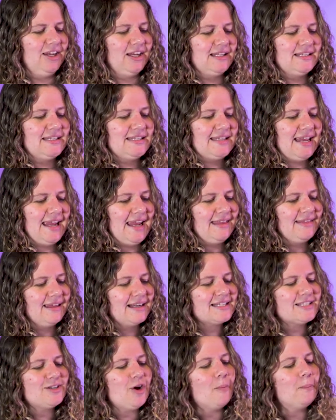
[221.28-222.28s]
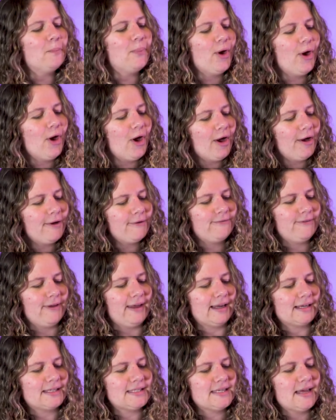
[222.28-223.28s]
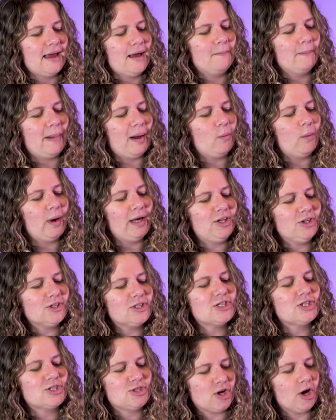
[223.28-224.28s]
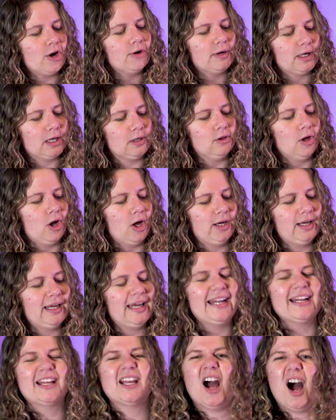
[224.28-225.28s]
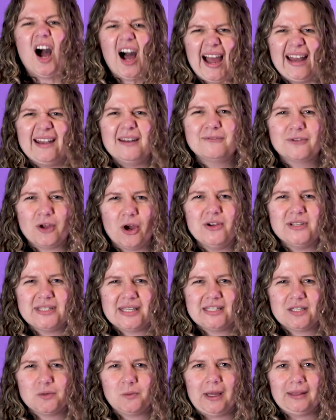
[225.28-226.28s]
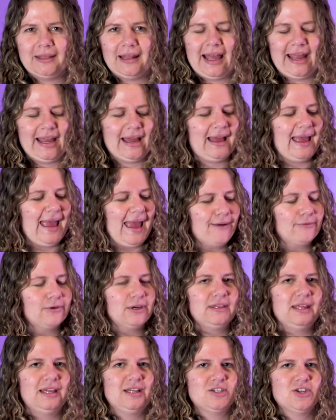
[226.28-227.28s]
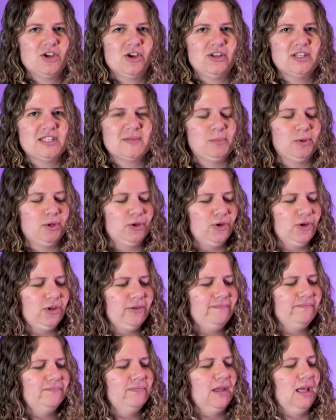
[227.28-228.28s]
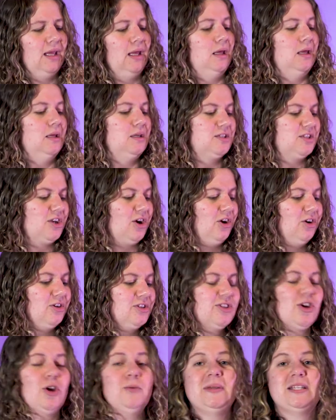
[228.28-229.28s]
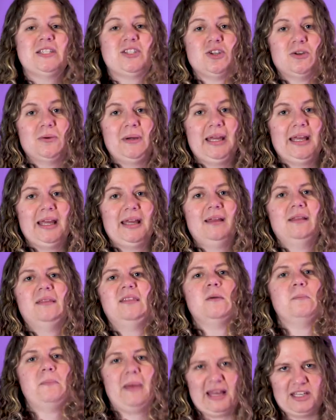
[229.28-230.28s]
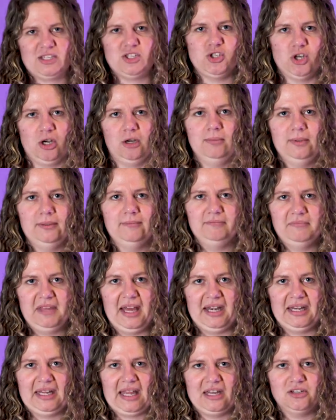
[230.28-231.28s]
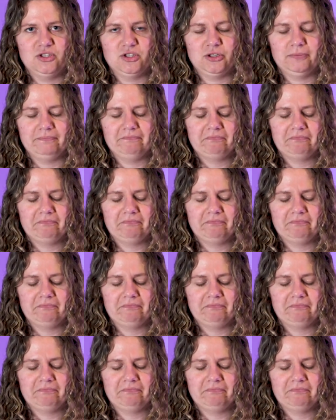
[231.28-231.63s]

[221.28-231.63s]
you can see that it's not perfect, but when you stir it a lot, it kind of goes into one layer, everything turns blue. So soap is doing the best job that it can do.